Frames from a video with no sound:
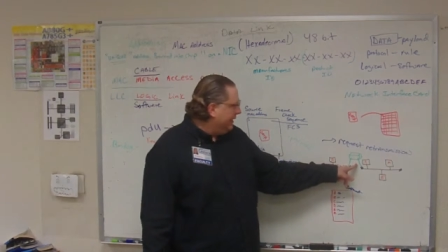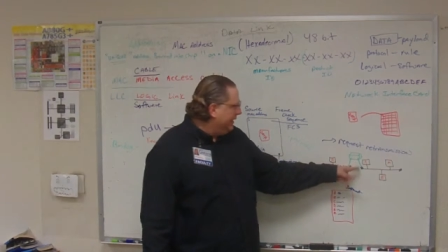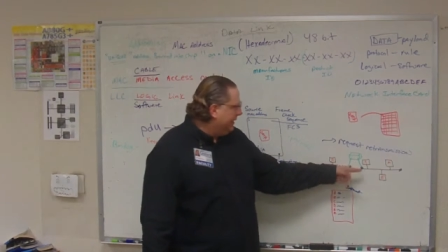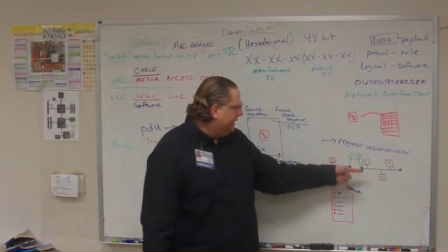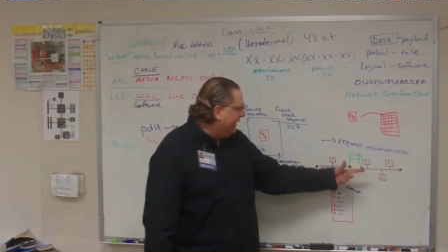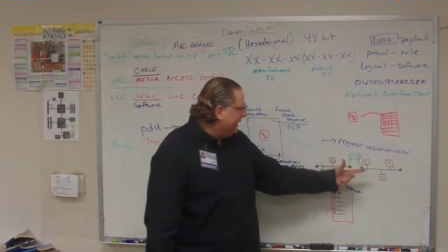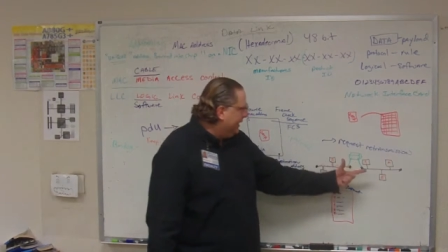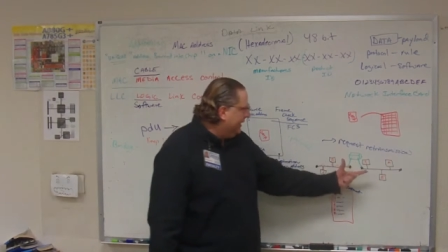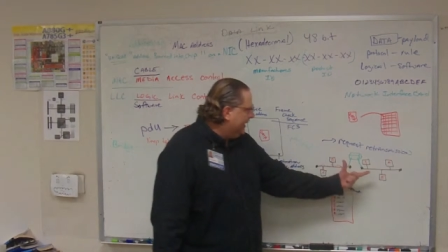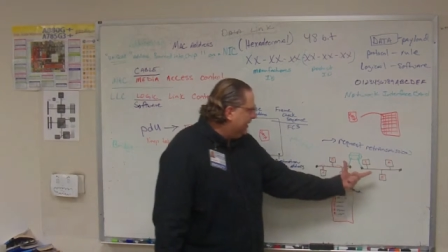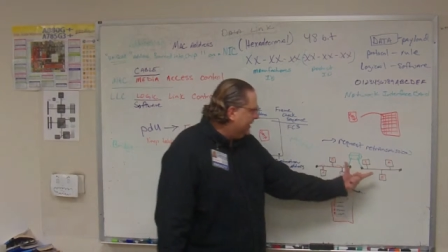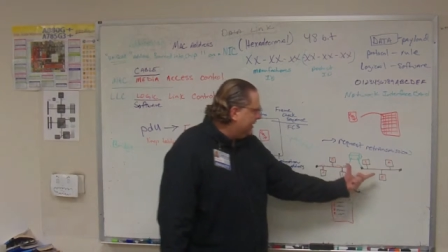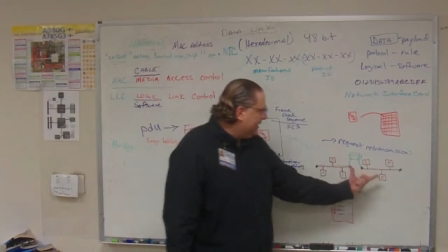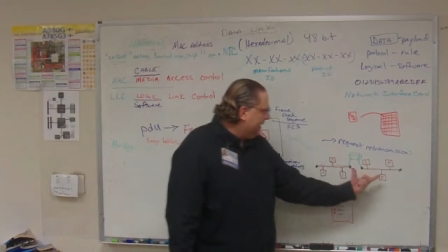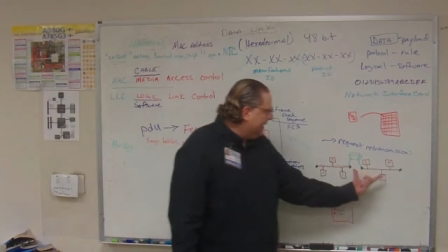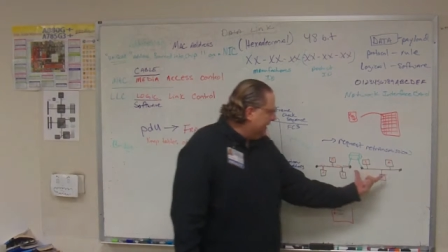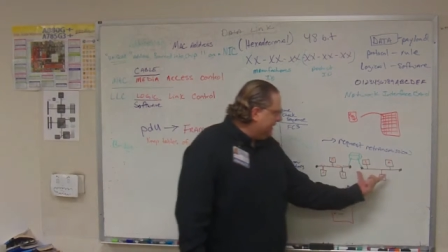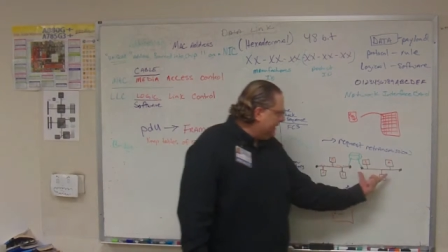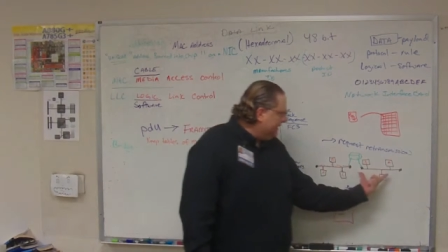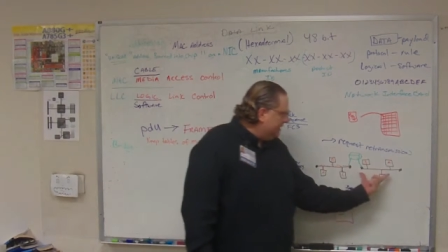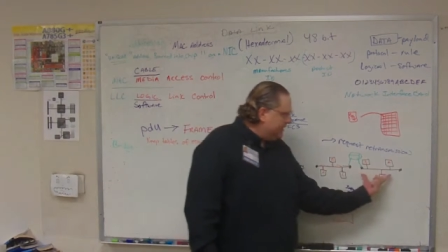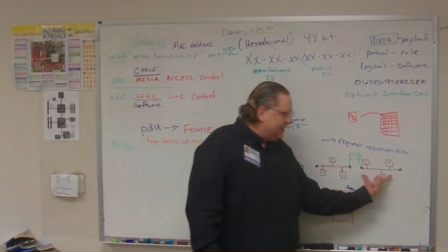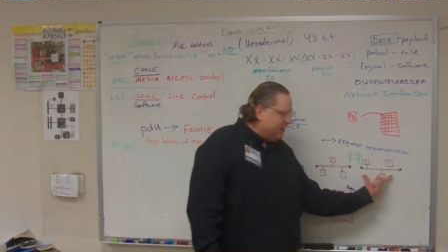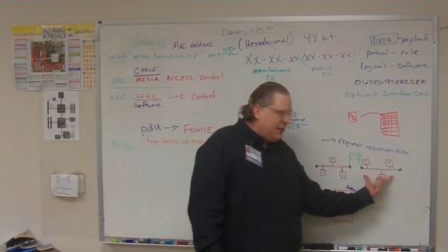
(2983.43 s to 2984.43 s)
This
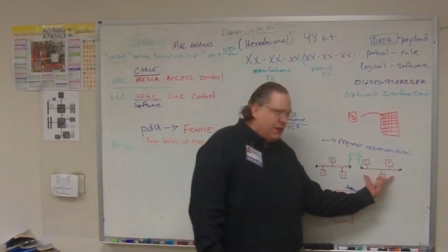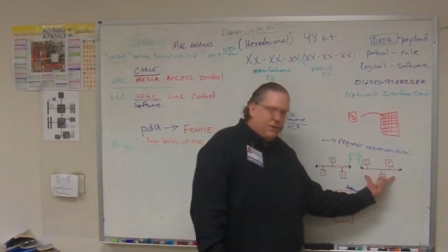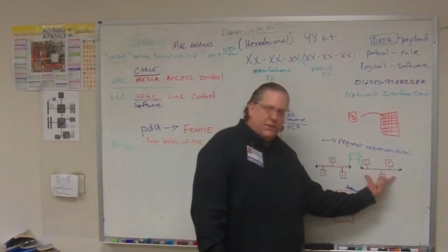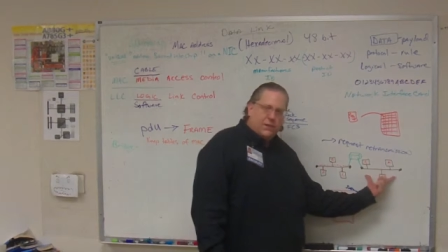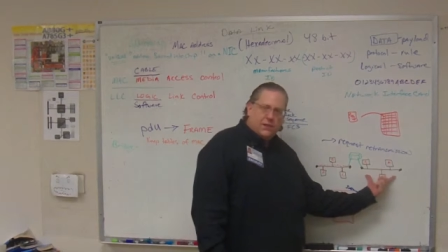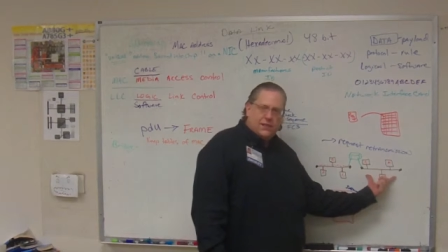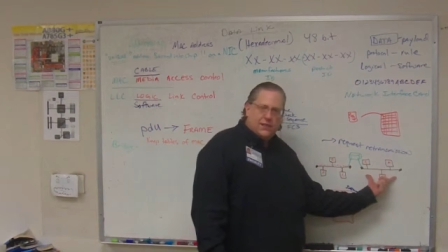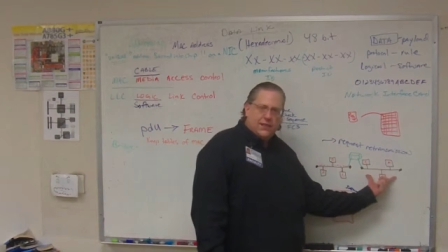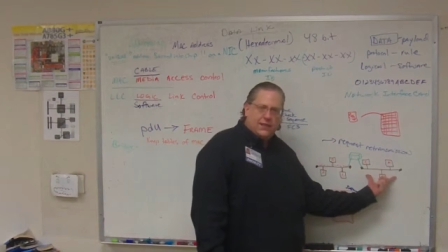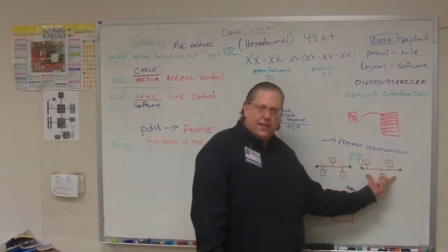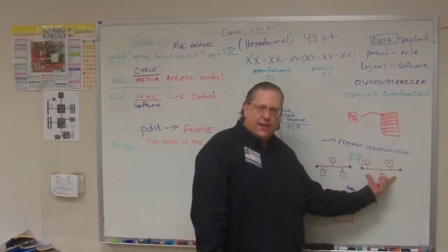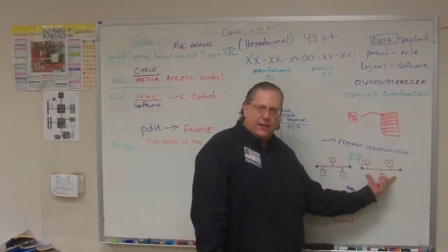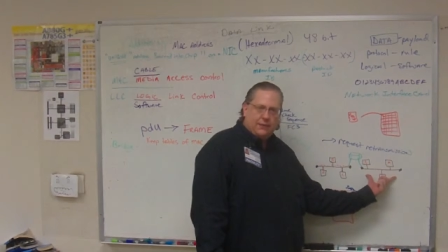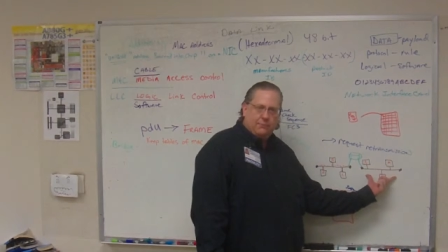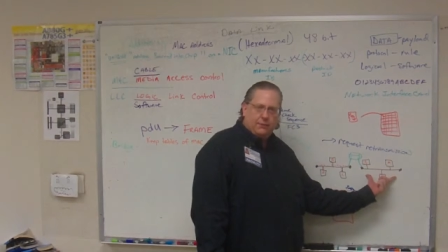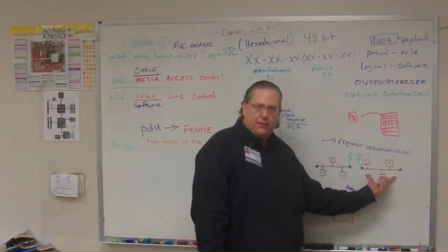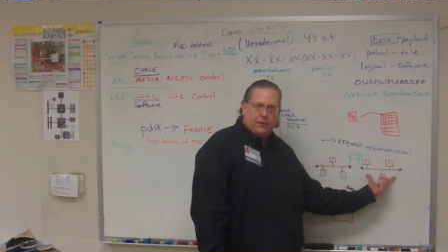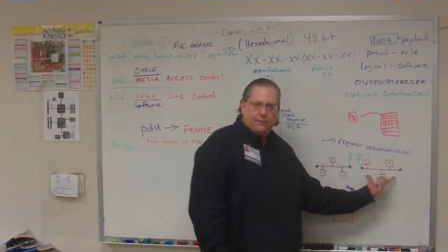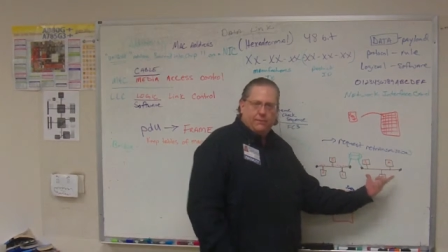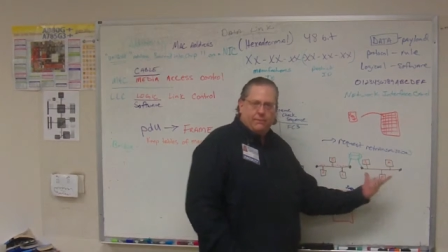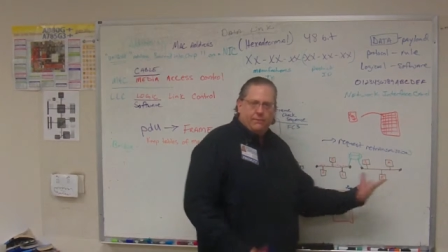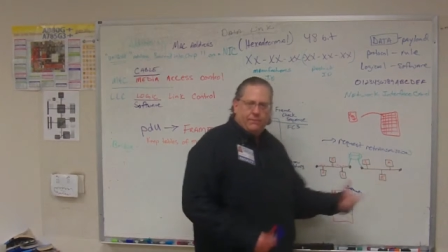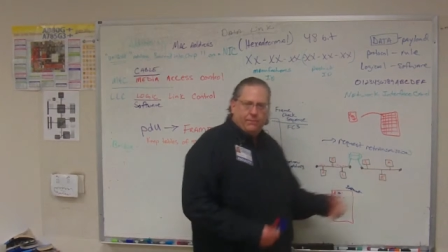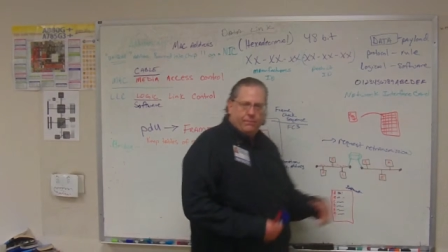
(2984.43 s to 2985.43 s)
is another
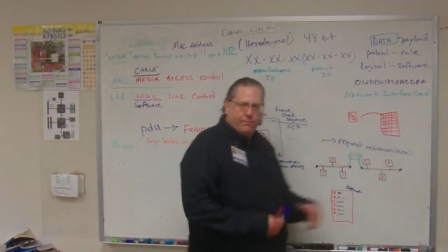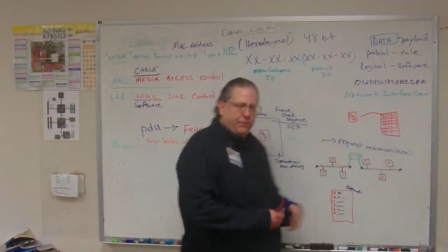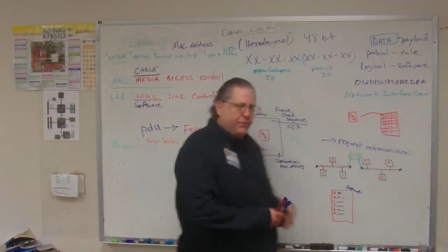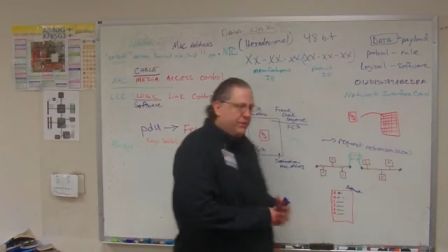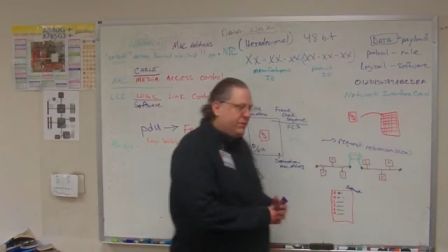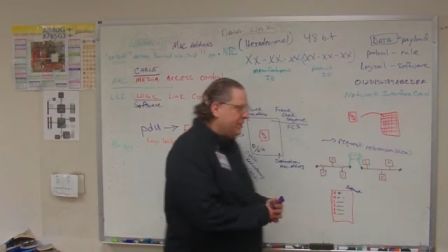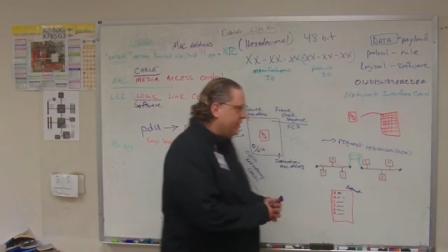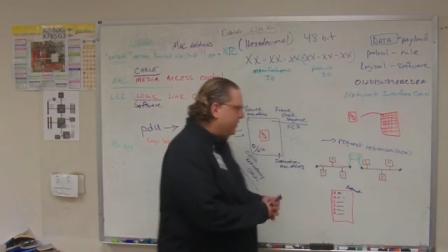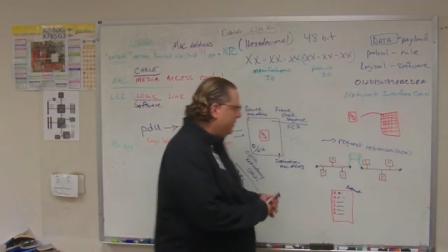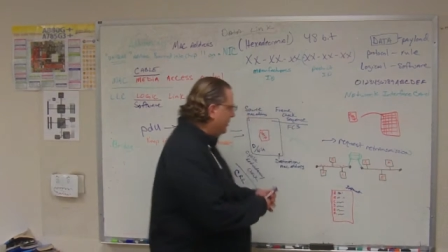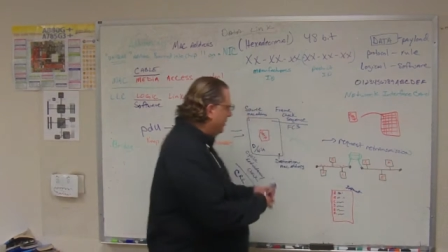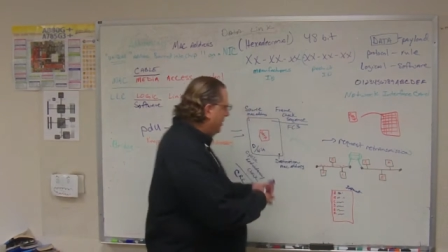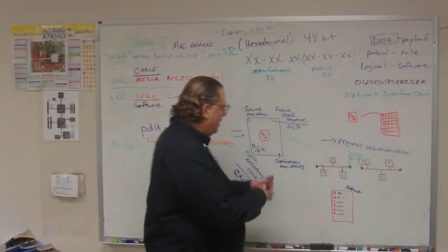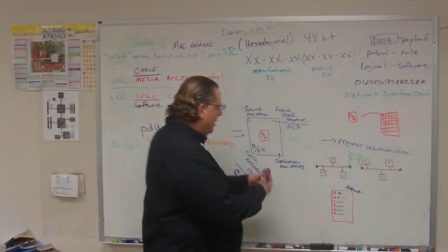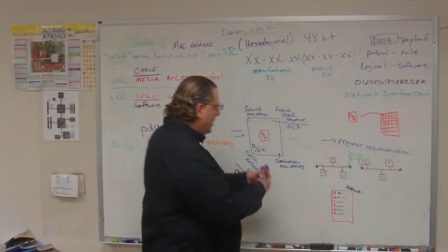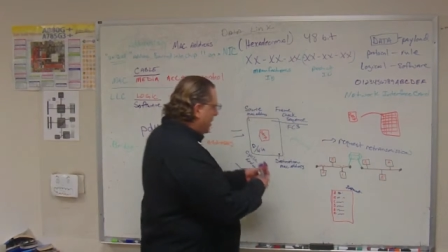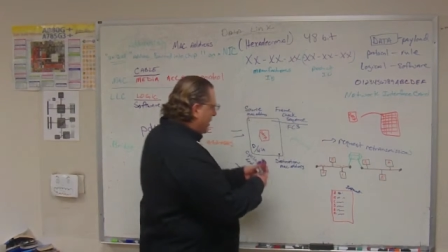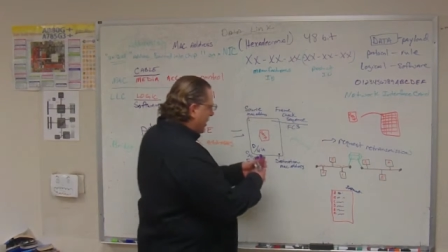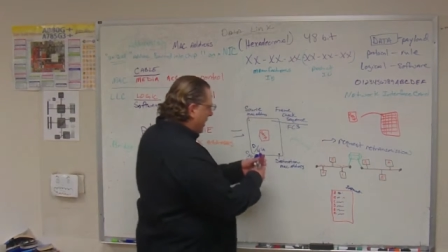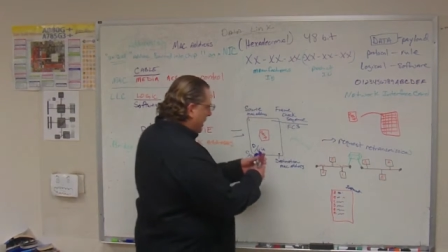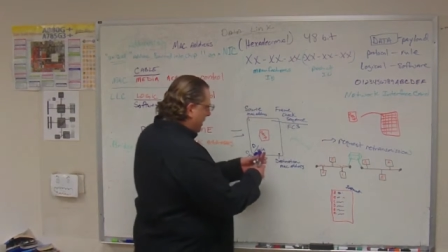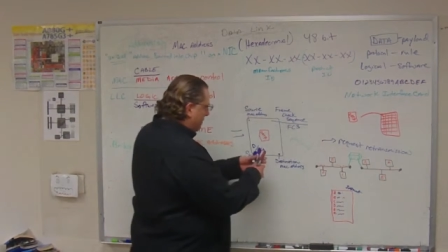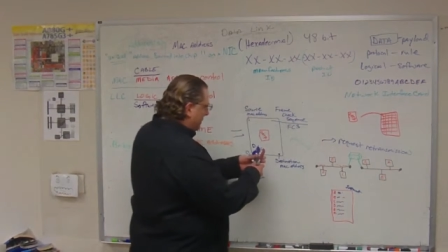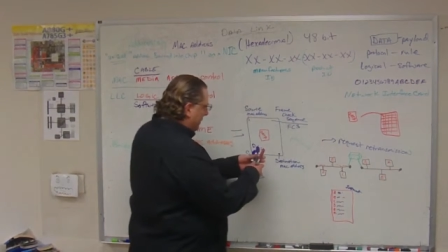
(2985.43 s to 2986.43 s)
segment. So
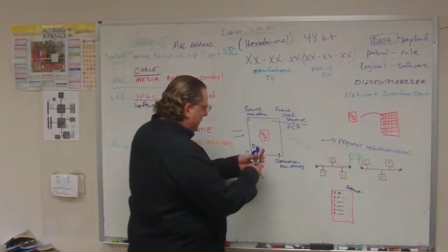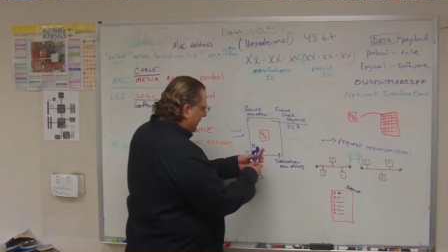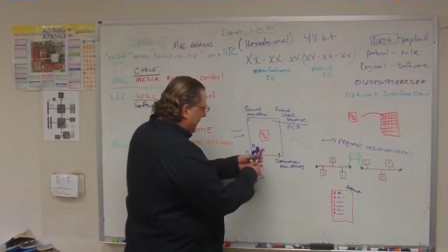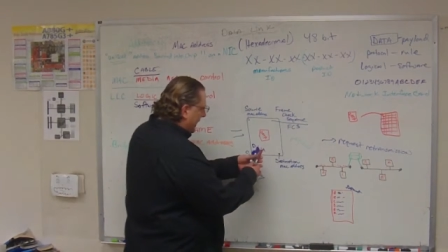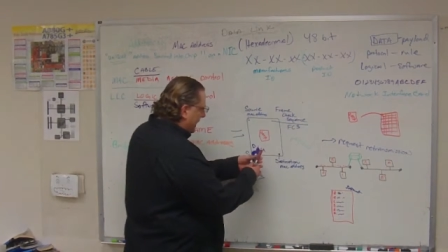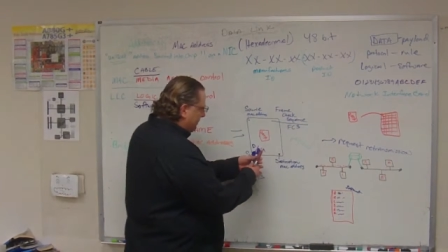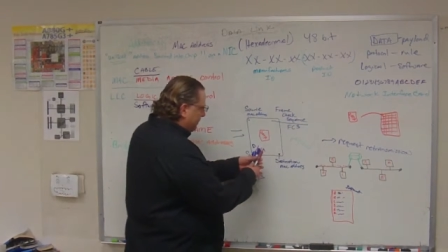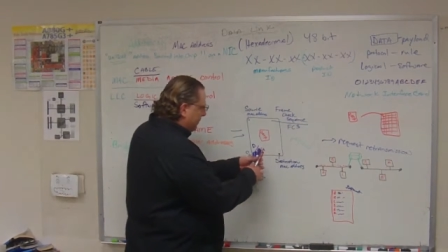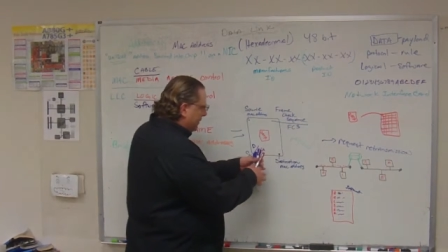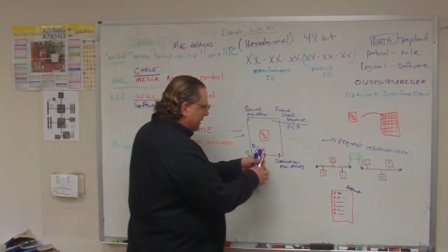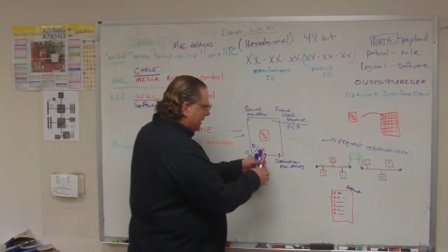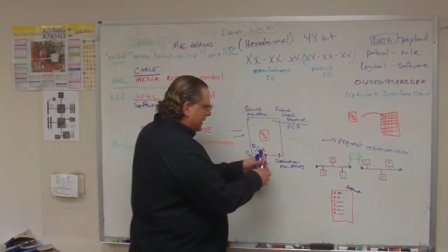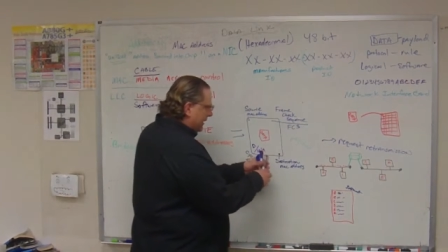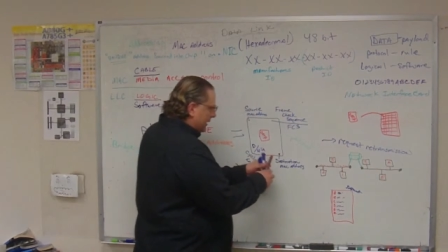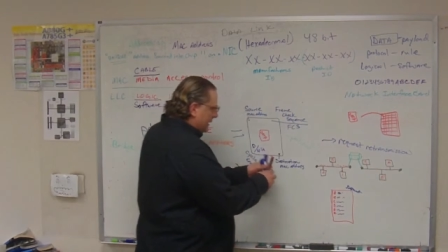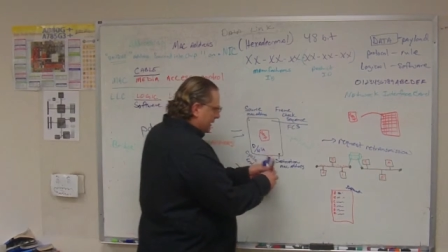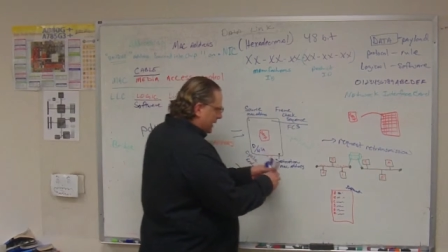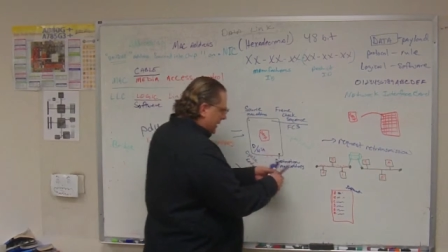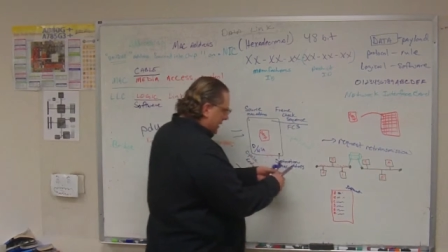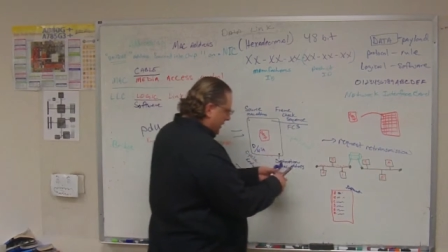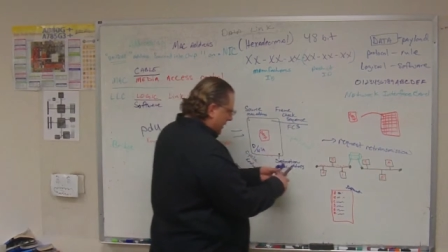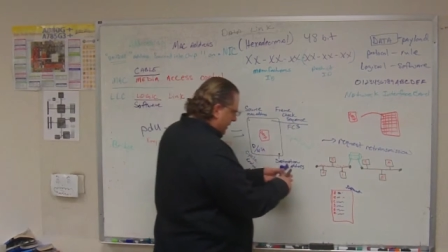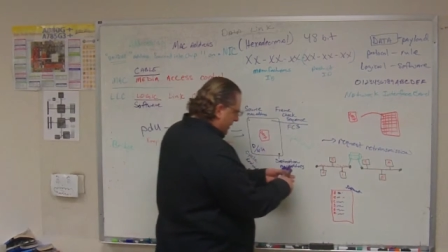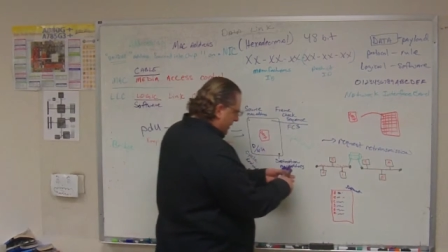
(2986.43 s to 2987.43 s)
I'm going to label it